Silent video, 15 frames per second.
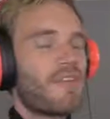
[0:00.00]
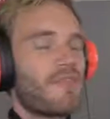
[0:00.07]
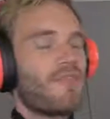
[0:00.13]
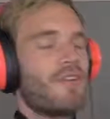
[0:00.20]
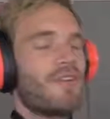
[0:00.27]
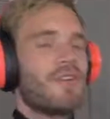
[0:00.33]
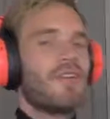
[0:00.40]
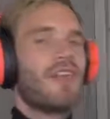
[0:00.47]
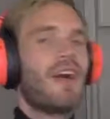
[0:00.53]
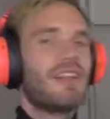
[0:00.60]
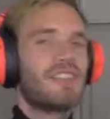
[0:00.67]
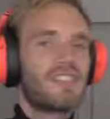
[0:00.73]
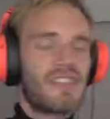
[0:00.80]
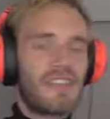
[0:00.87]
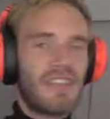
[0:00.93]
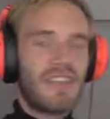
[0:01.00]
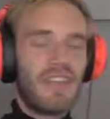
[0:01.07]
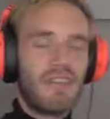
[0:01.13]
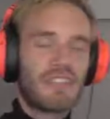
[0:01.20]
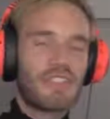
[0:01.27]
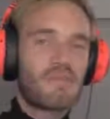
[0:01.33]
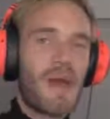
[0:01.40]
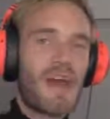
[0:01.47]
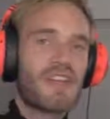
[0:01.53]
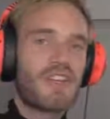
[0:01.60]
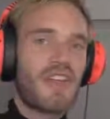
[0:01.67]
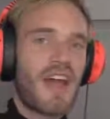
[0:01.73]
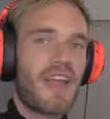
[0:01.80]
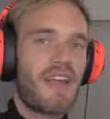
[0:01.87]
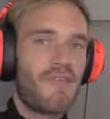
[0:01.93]
if you lost, and leave a smash
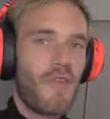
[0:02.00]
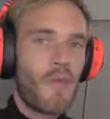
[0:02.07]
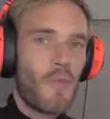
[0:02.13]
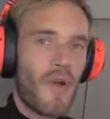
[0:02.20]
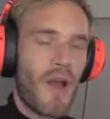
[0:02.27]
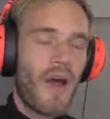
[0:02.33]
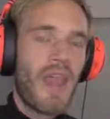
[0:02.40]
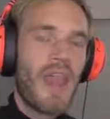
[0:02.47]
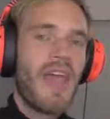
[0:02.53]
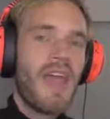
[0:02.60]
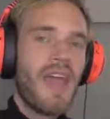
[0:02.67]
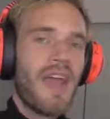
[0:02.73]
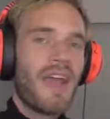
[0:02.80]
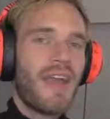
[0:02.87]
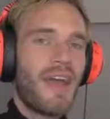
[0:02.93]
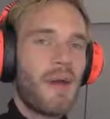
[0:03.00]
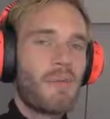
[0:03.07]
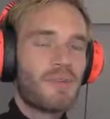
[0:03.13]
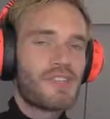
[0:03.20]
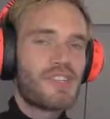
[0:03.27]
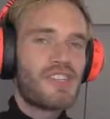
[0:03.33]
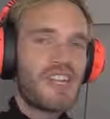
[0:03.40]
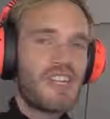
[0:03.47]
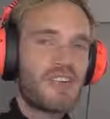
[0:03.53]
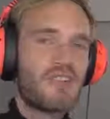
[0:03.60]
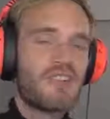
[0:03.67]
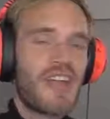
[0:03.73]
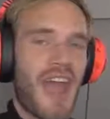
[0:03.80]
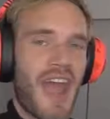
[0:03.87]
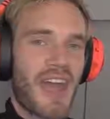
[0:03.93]
like if you won. And I will see you
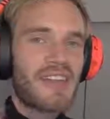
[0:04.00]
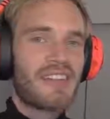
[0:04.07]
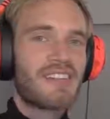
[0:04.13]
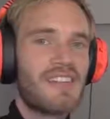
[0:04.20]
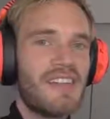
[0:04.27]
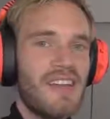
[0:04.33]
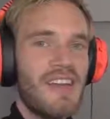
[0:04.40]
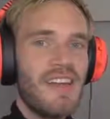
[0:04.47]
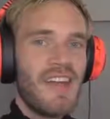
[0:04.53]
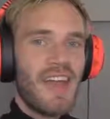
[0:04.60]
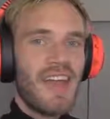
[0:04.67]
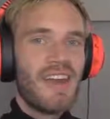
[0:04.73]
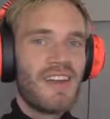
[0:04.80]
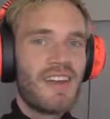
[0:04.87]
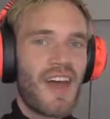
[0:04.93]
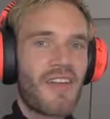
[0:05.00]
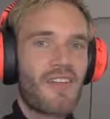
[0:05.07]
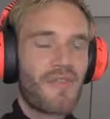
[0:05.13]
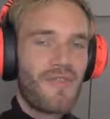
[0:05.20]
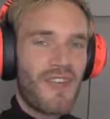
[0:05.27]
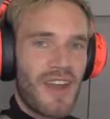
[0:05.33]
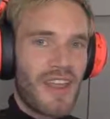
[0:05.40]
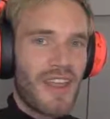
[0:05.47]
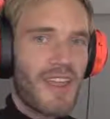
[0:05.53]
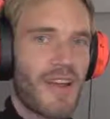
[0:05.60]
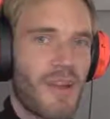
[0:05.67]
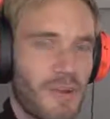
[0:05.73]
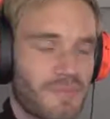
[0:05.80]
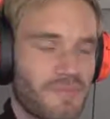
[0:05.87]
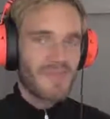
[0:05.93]
guys in another
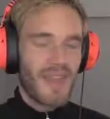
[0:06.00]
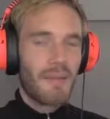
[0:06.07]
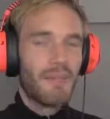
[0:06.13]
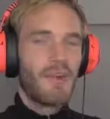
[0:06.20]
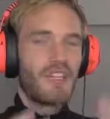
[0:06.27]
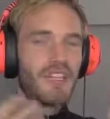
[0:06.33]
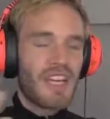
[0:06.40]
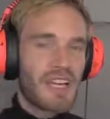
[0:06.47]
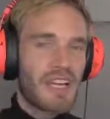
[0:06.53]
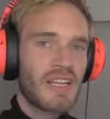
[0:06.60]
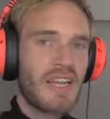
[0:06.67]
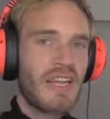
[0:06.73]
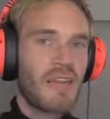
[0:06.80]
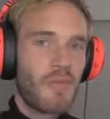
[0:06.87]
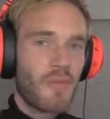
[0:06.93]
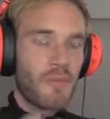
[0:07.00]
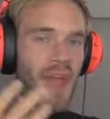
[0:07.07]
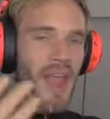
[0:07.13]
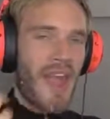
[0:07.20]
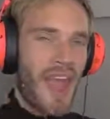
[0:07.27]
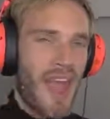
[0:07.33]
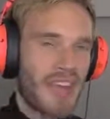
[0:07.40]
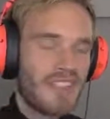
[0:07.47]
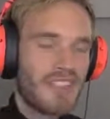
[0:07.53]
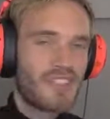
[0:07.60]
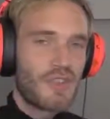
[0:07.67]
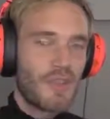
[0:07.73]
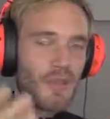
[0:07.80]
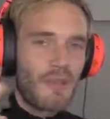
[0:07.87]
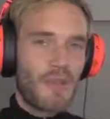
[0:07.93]
video. I'm articulating with my hands
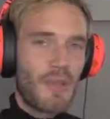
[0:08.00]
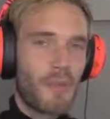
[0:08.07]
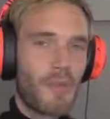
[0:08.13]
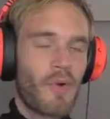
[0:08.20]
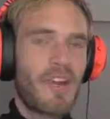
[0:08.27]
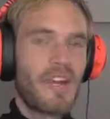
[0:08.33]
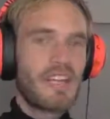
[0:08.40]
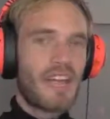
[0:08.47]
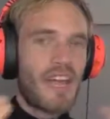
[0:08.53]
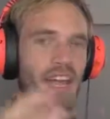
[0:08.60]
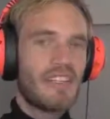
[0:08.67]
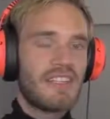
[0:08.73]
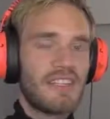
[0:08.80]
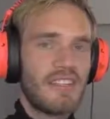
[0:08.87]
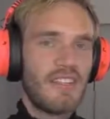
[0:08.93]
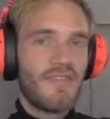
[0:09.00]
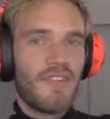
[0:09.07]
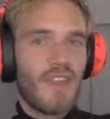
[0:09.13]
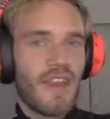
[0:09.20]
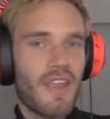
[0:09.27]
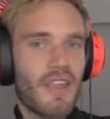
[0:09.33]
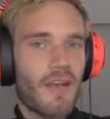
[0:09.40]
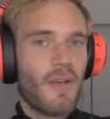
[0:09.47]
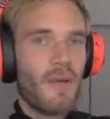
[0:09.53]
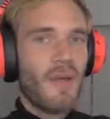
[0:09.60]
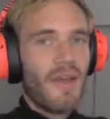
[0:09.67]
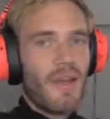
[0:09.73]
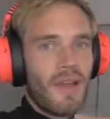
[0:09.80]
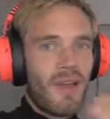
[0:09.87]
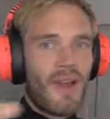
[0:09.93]
so you feel more enticed in the video.
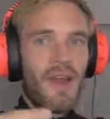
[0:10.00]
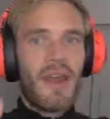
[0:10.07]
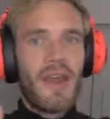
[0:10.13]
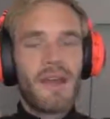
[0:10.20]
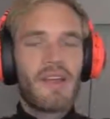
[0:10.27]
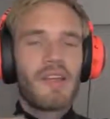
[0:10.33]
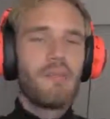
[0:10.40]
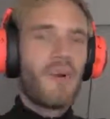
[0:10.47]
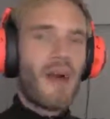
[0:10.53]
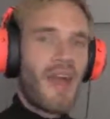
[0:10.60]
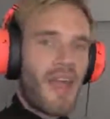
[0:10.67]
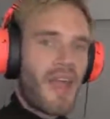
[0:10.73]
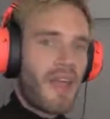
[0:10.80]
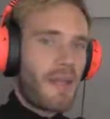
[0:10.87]
All right, goodbye.